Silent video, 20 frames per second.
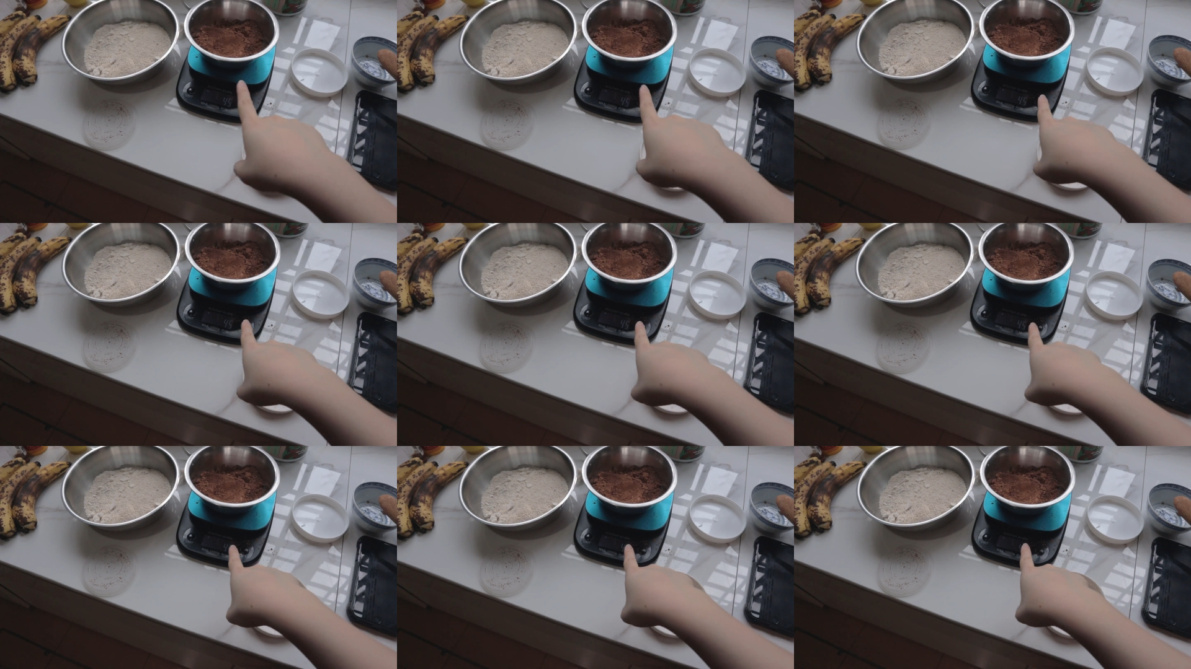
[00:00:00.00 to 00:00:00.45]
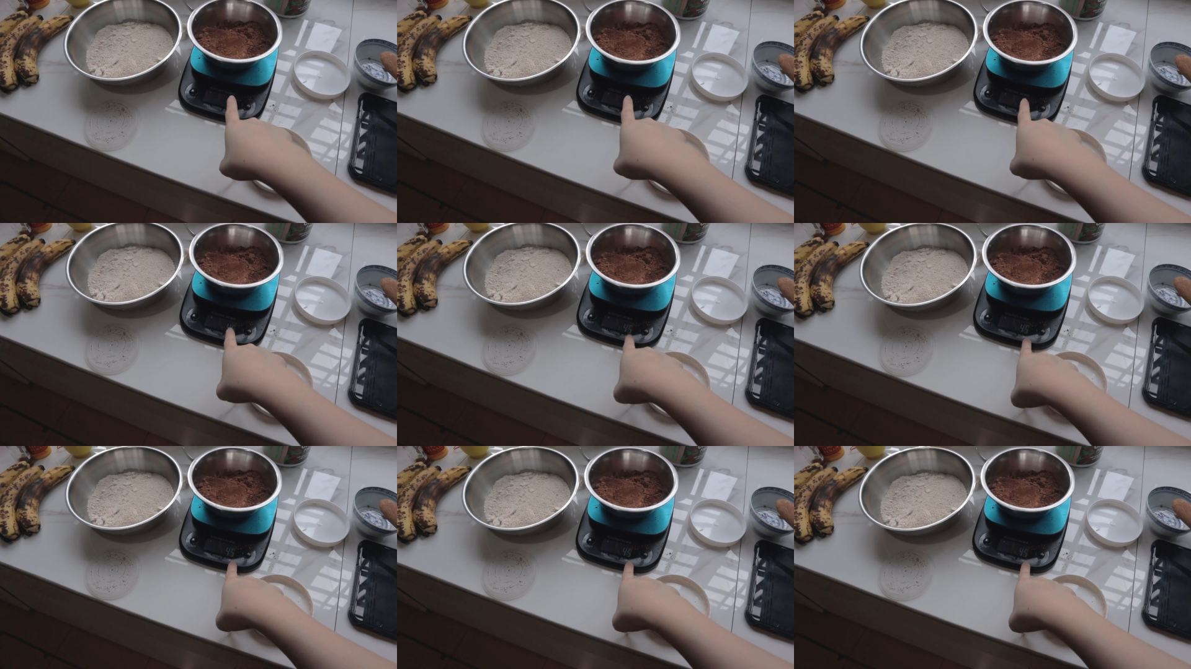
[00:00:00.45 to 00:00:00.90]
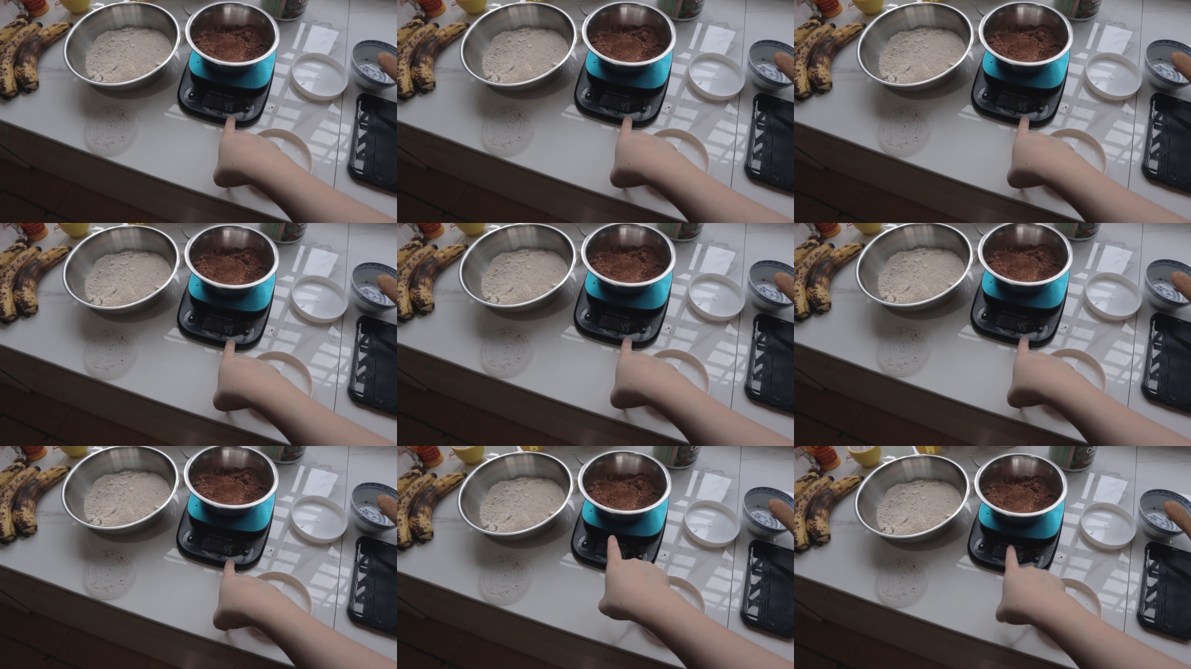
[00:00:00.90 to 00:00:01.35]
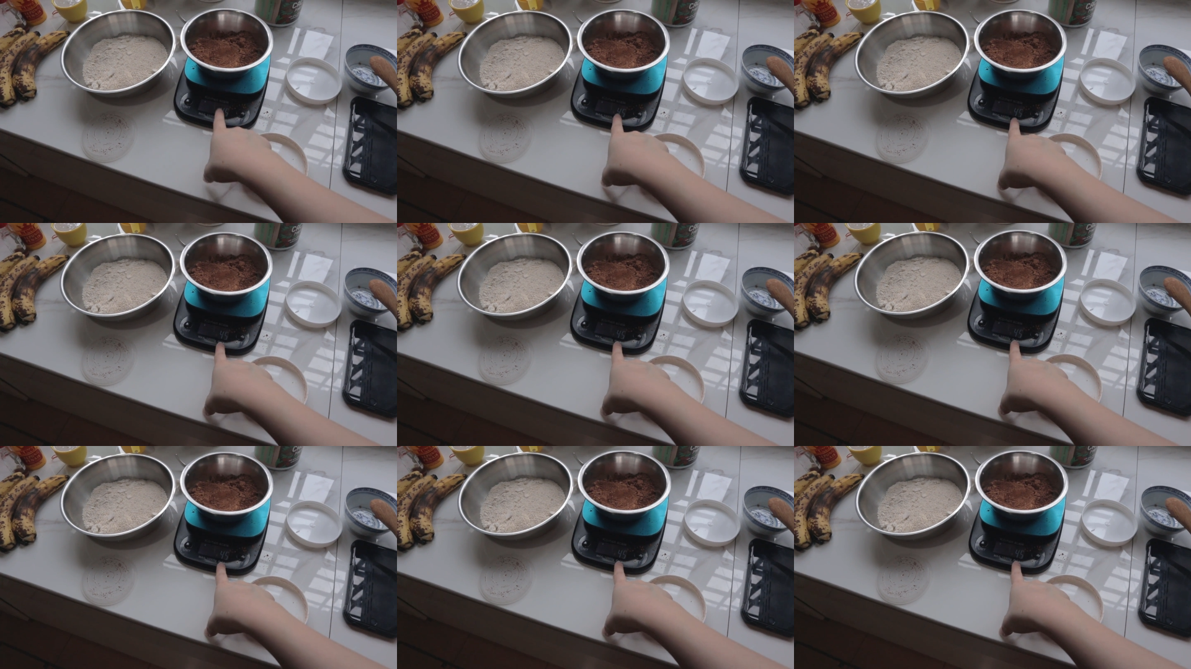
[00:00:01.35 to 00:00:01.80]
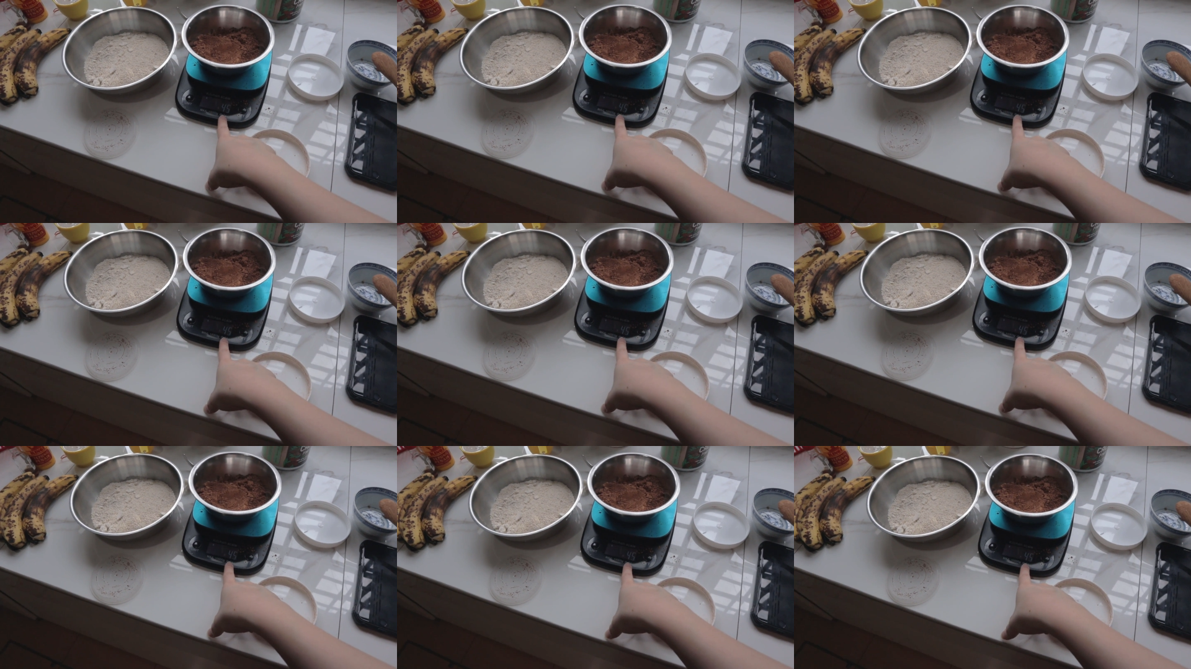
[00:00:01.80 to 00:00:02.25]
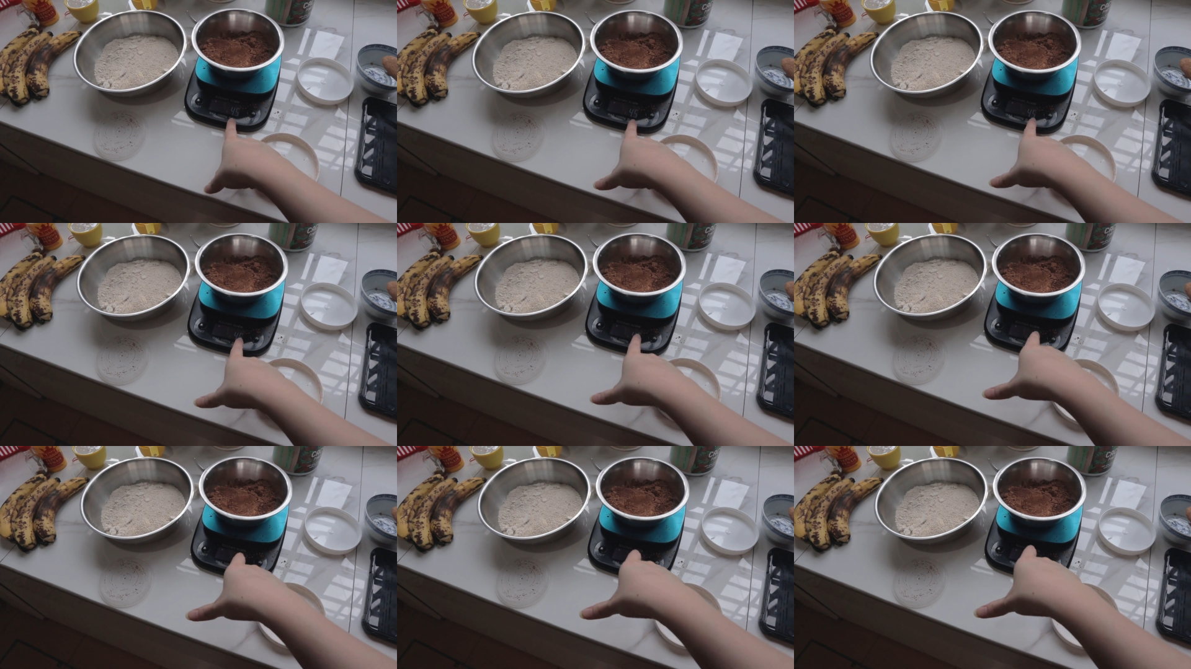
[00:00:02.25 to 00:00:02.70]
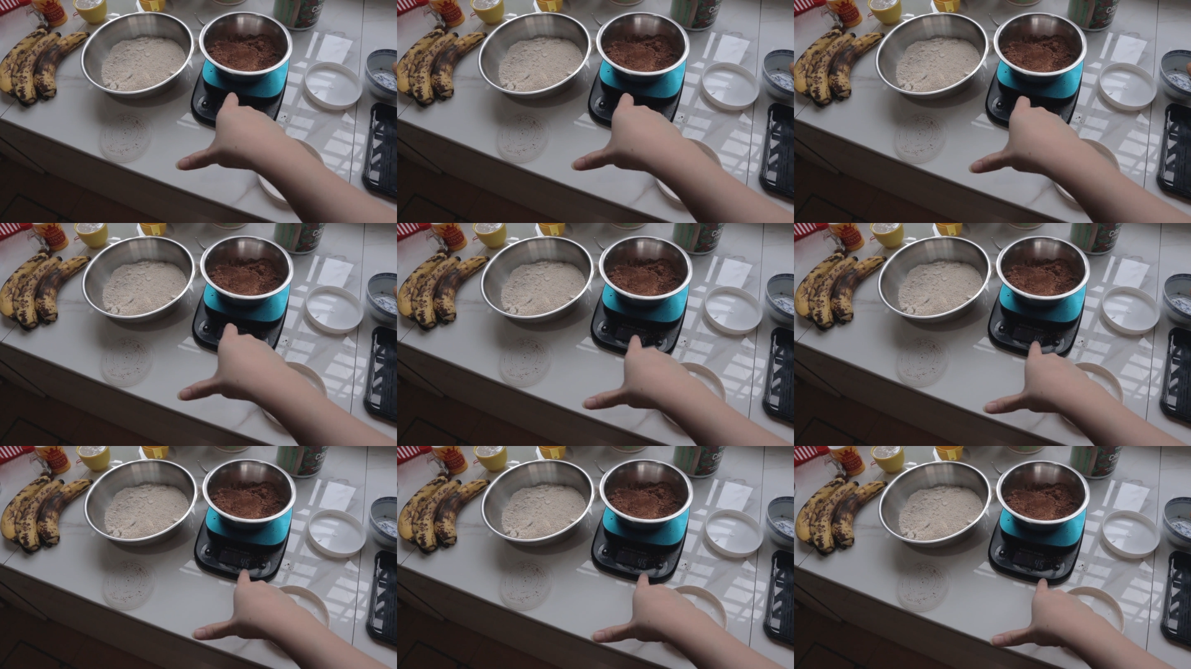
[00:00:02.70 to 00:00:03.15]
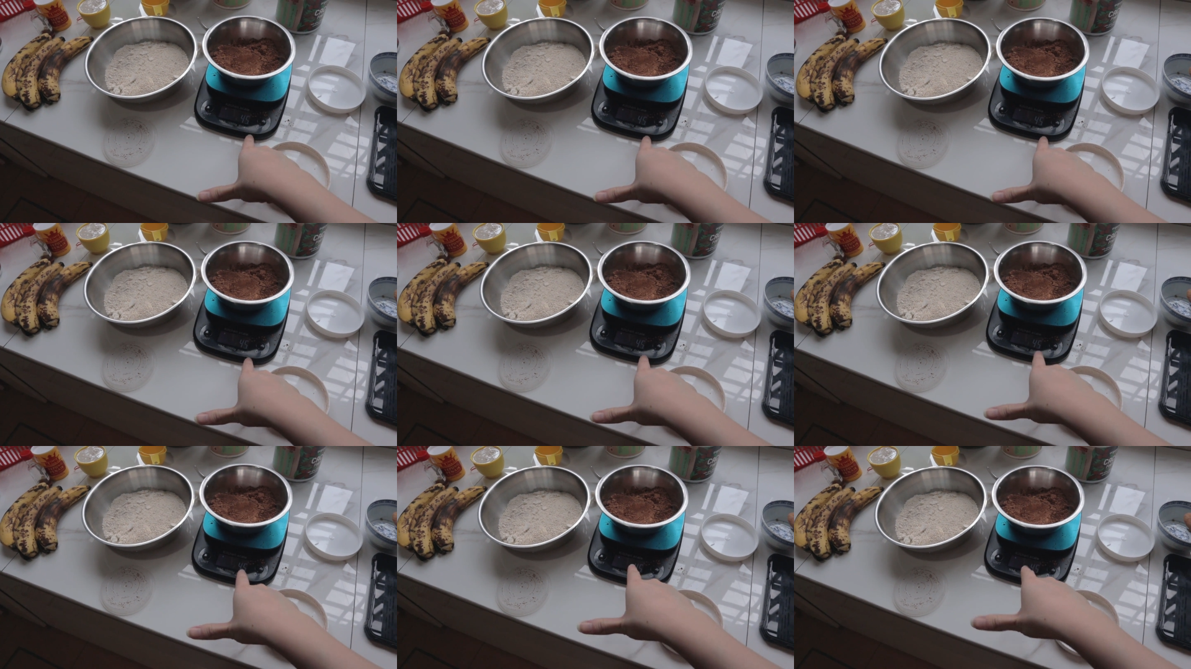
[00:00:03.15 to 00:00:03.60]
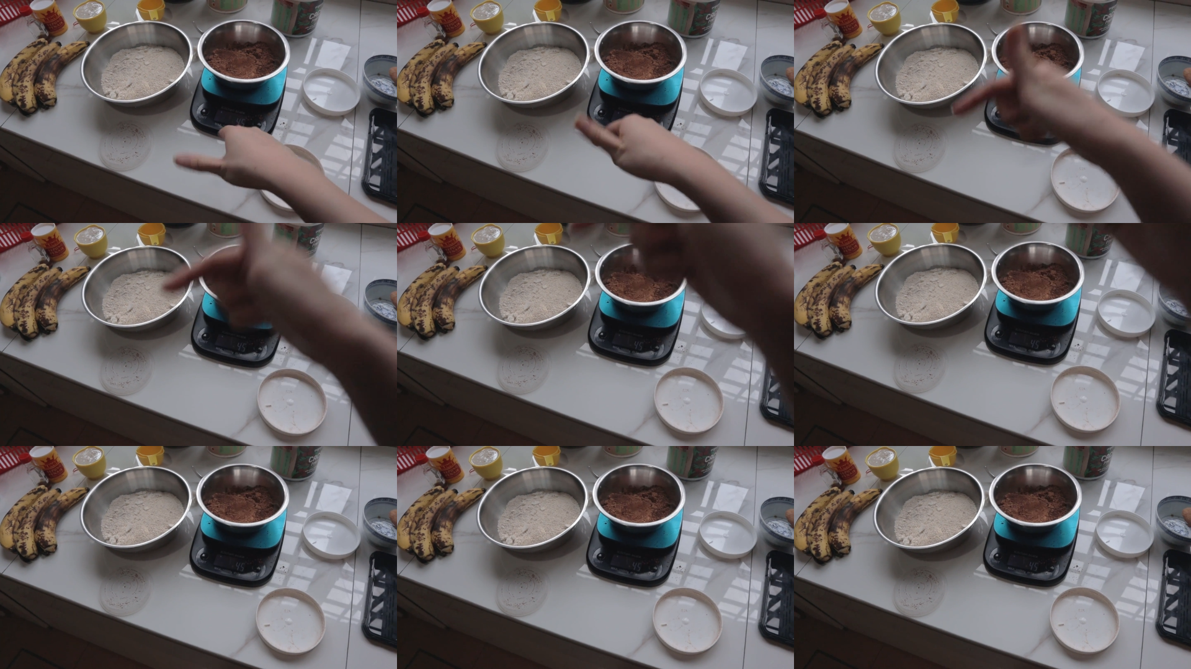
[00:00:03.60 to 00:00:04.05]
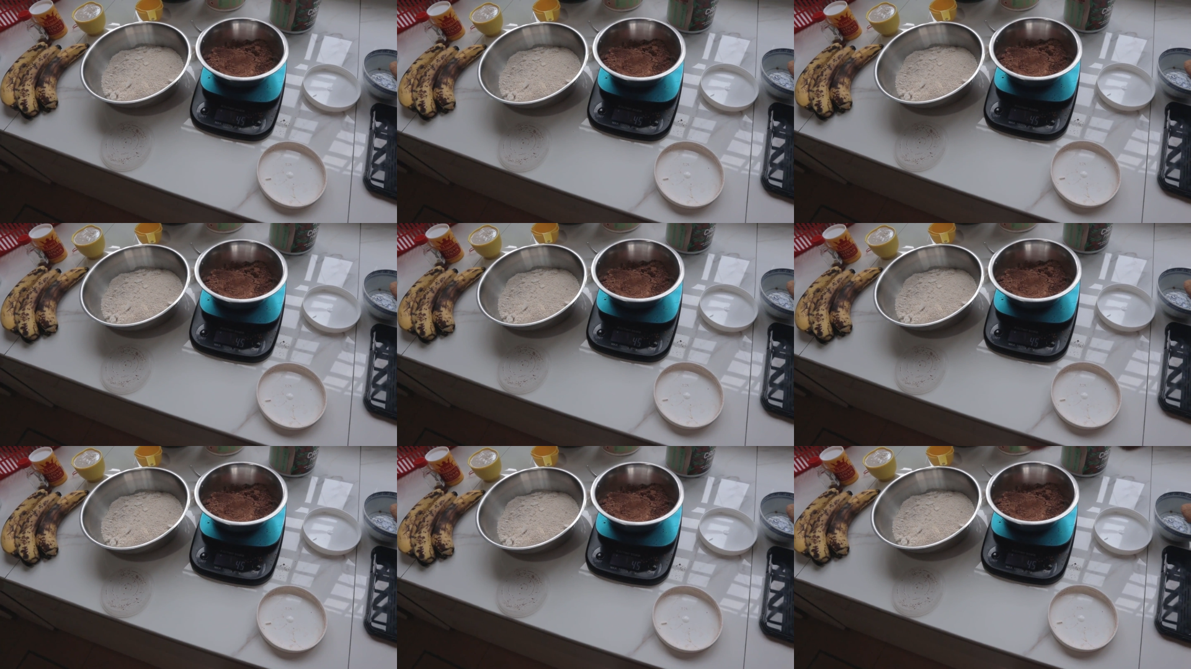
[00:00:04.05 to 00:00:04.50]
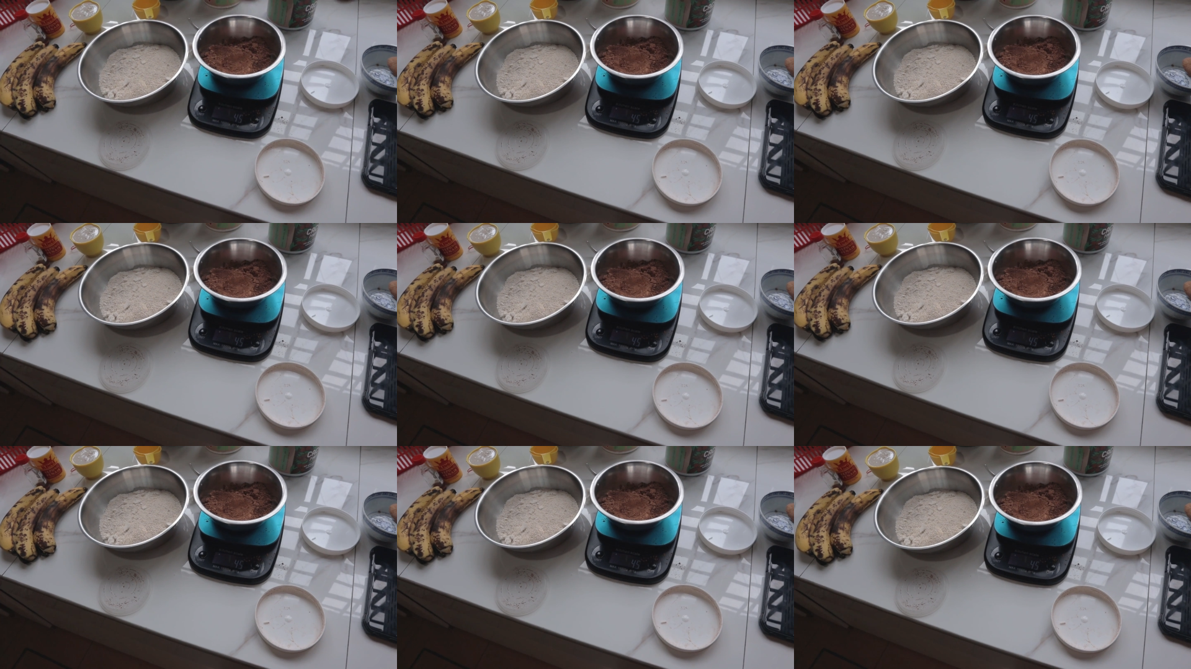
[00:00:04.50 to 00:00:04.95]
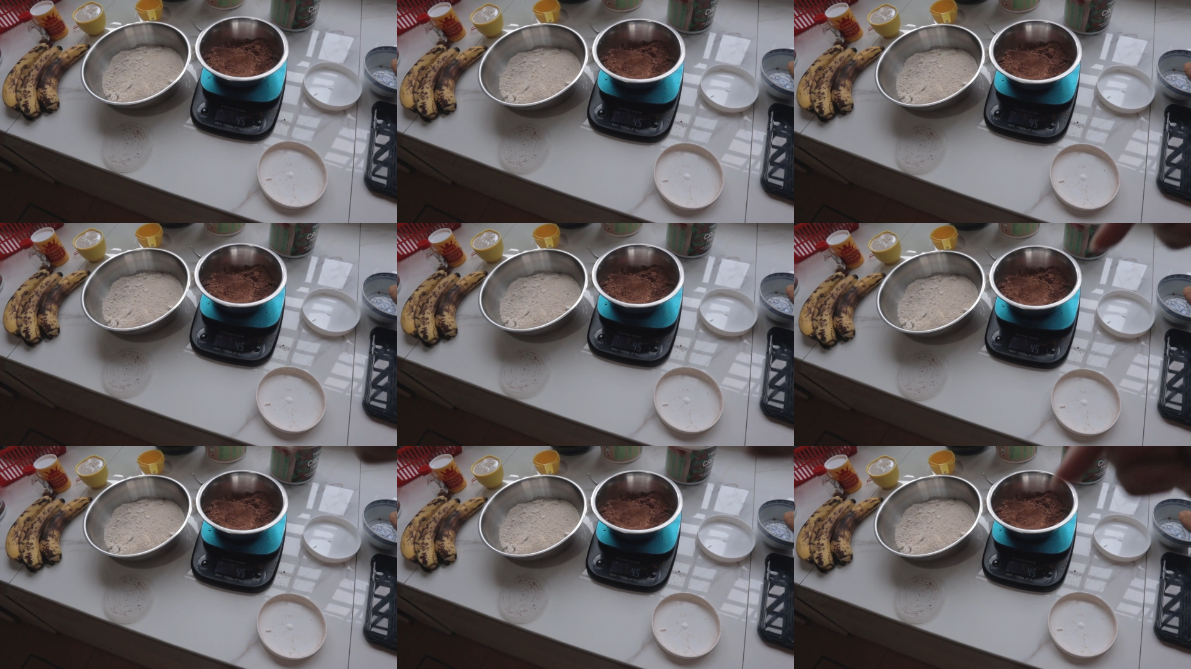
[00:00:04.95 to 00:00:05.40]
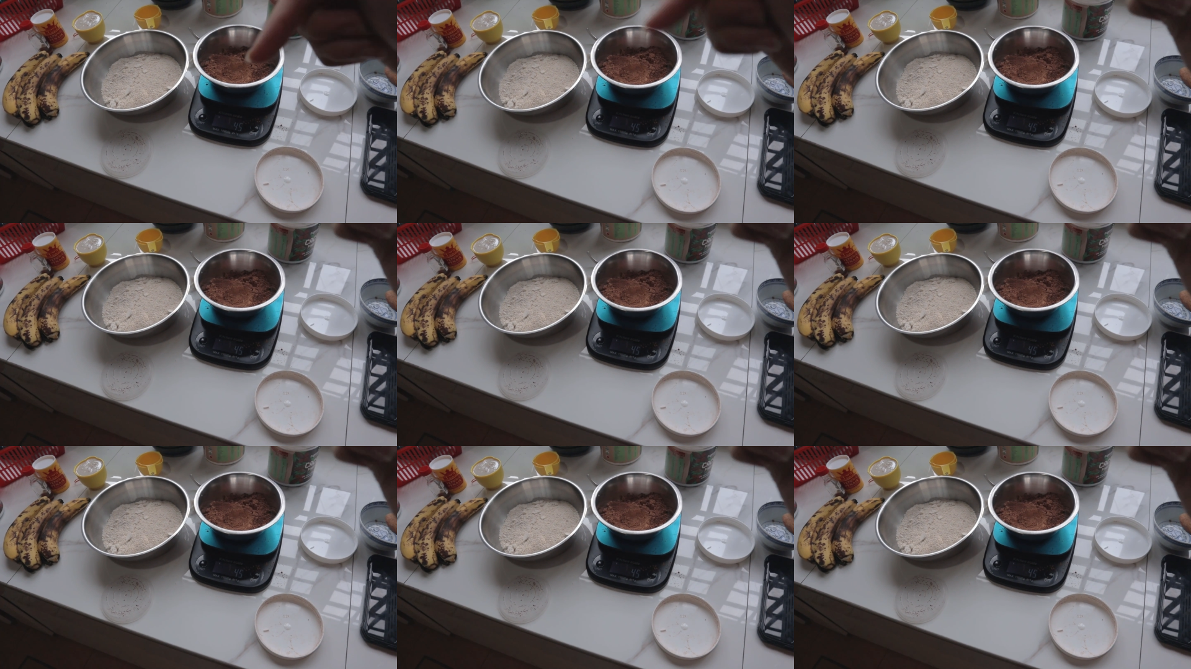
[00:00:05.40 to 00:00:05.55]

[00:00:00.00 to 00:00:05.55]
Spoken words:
No face is visible, so there are no lips to read.